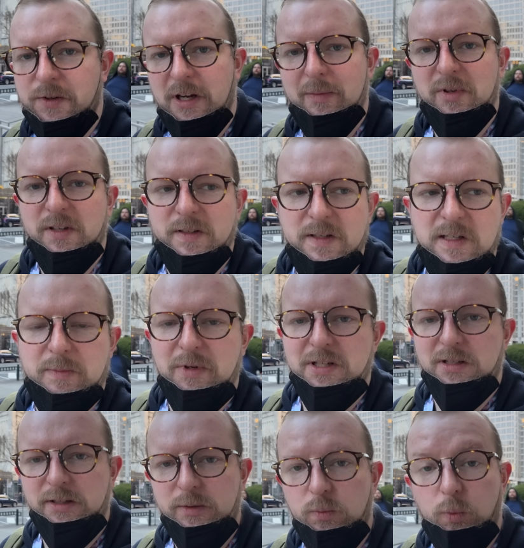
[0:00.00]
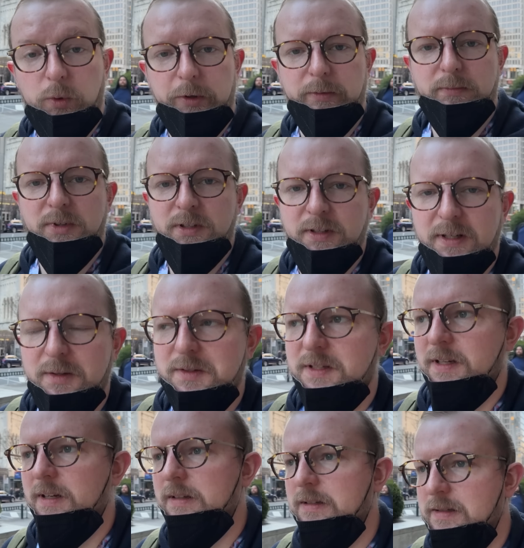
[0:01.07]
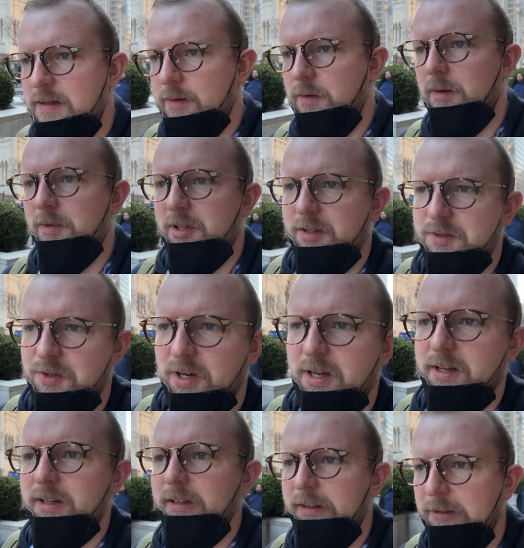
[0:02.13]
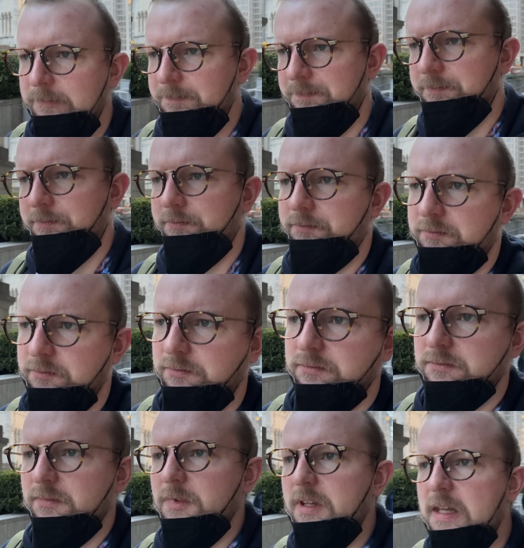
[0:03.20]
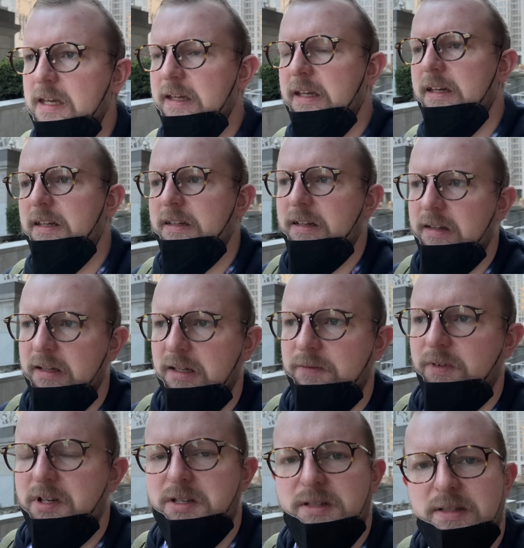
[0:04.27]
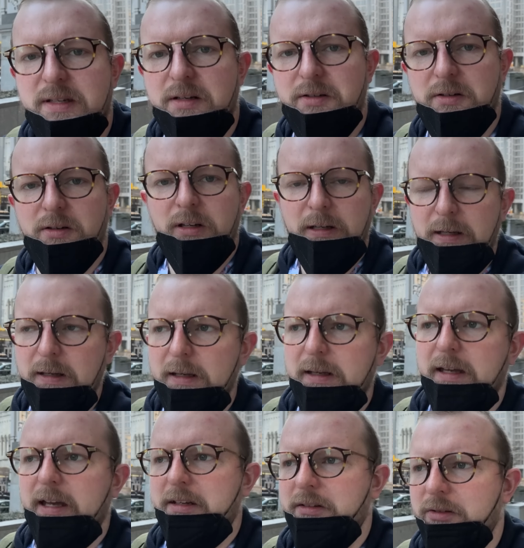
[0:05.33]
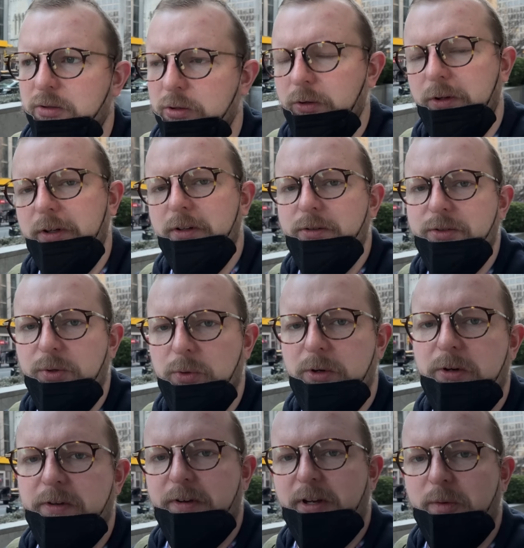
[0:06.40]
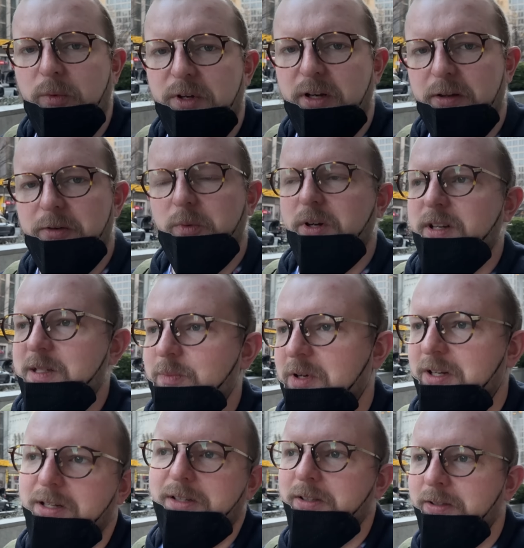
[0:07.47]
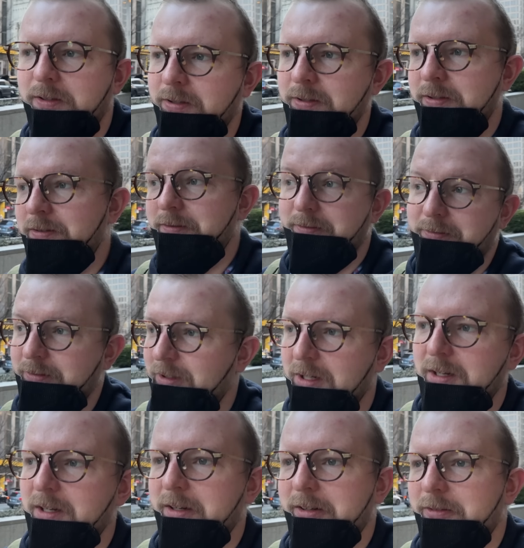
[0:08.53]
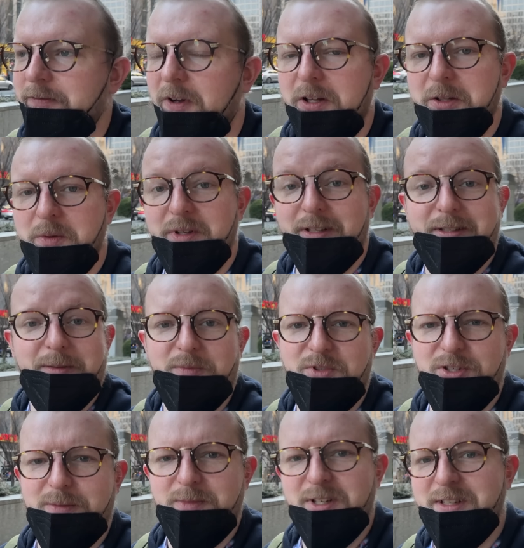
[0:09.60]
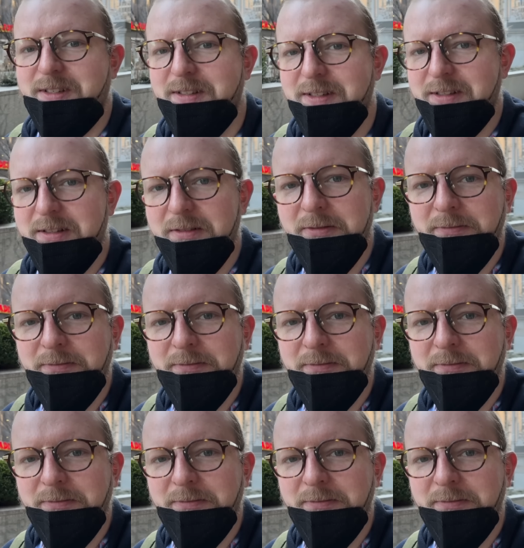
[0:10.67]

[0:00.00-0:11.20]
describe it as especially warm outside, so I'm going to try and get into the convention center at an earlier door than I would otherwise by following some gymnasts